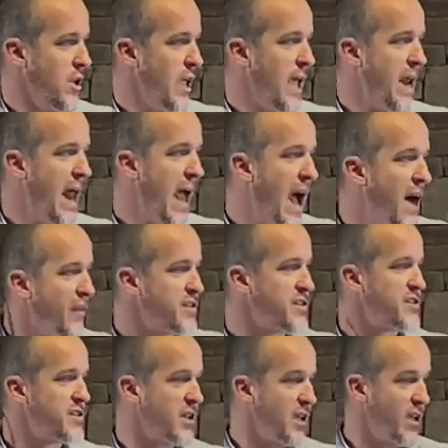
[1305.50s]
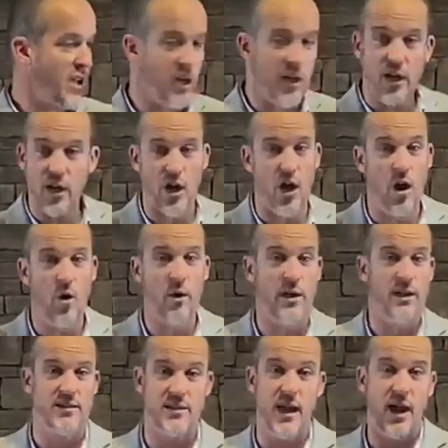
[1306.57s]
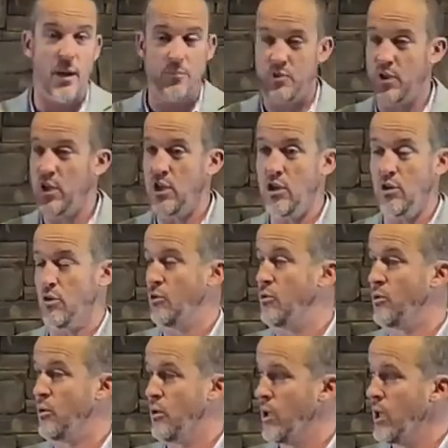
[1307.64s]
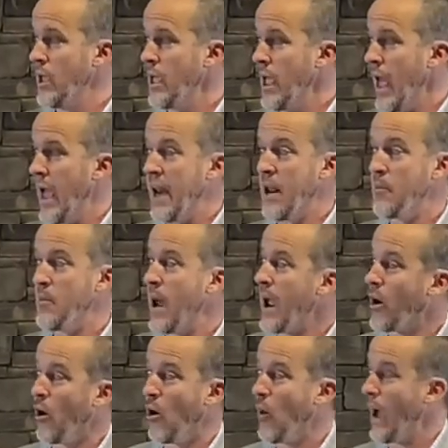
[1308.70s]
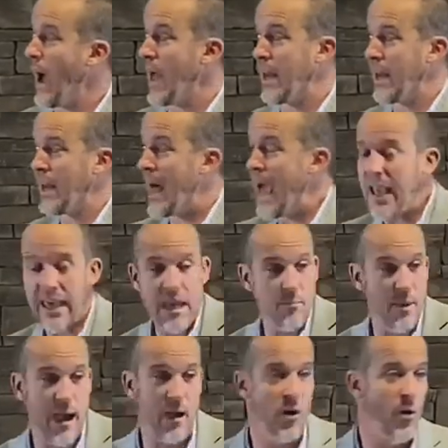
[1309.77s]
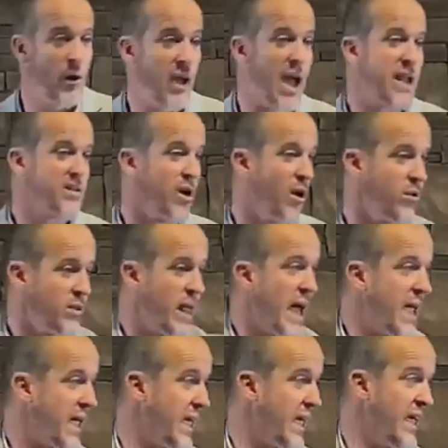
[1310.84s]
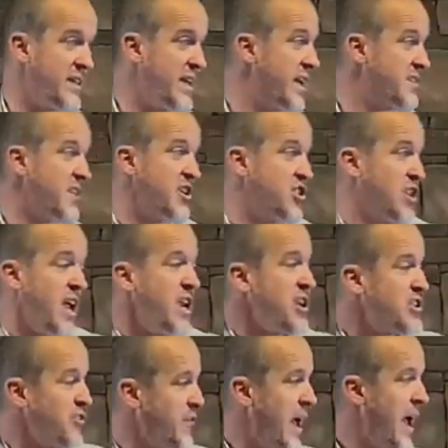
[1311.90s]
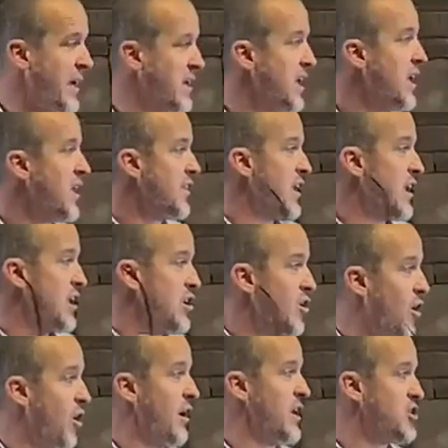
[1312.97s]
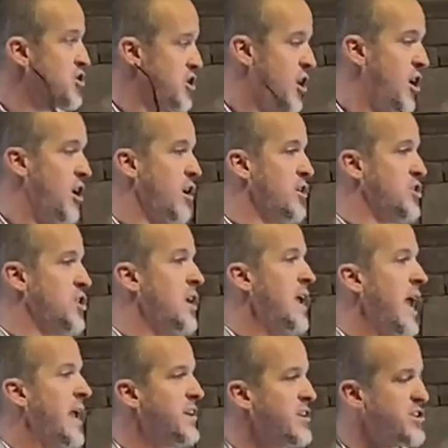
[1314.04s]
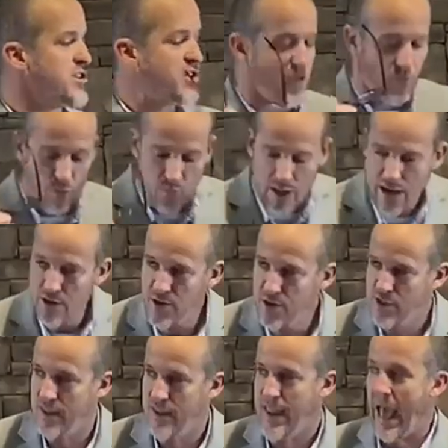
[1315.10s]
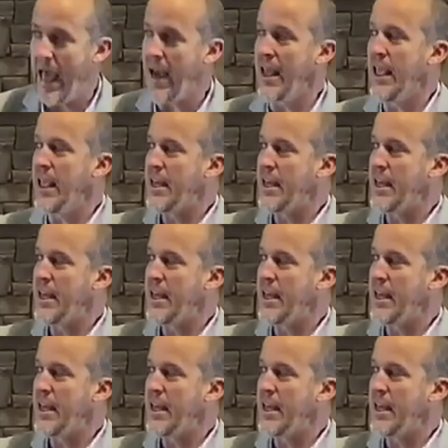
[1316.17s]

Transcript: And how this is going to go is up to you. And it might go away I'd like, it might go away I don't like. It doesn't change the fact that you're in charge. And to surrender to that